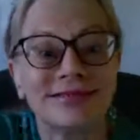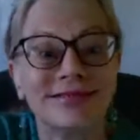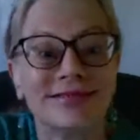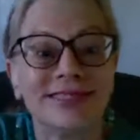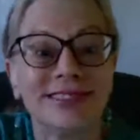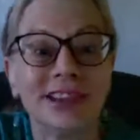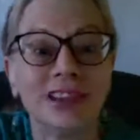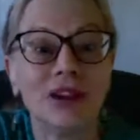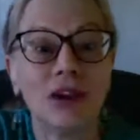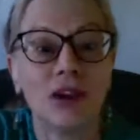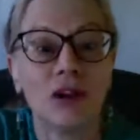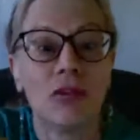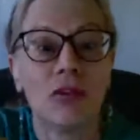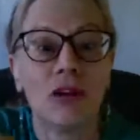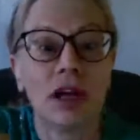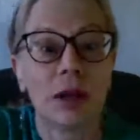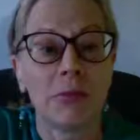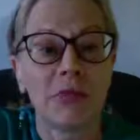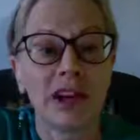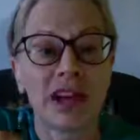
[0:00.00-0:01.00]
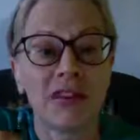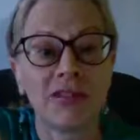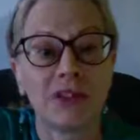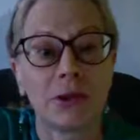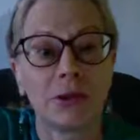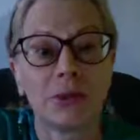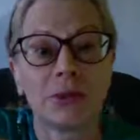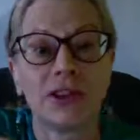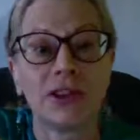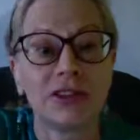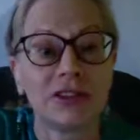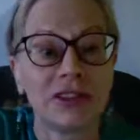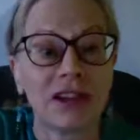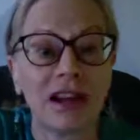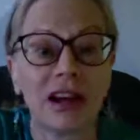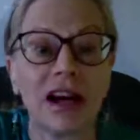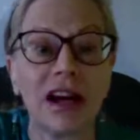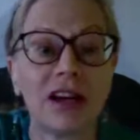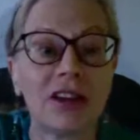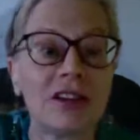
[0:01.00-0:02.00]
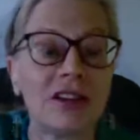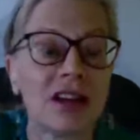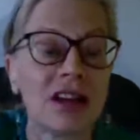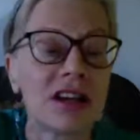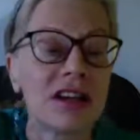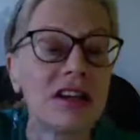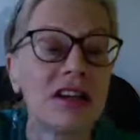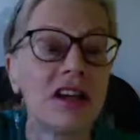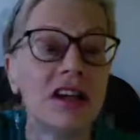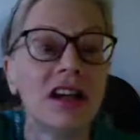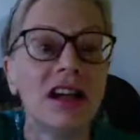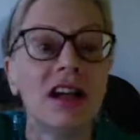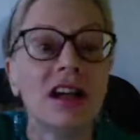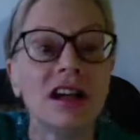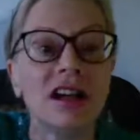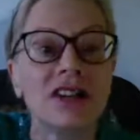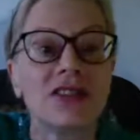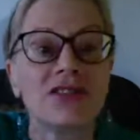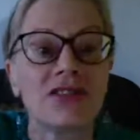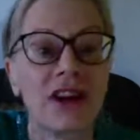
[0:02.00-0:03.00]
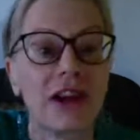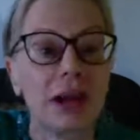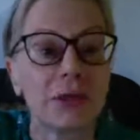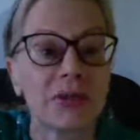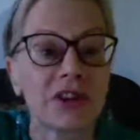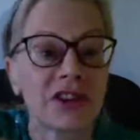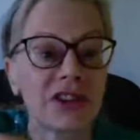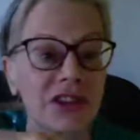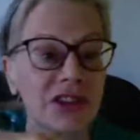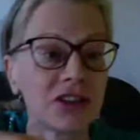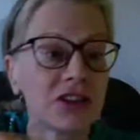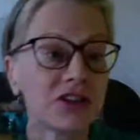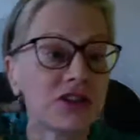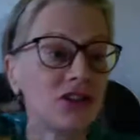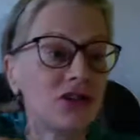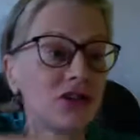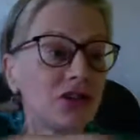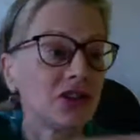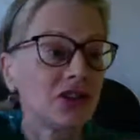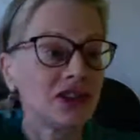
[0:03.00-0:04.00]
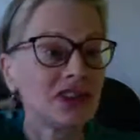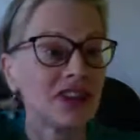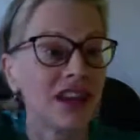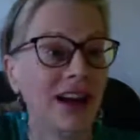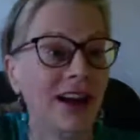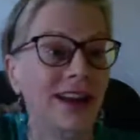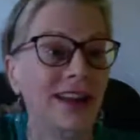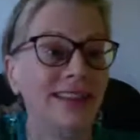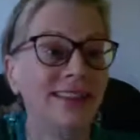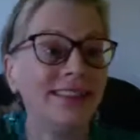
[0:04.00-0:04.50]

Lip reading: No, I'm having a real hard time with it, as you could tell.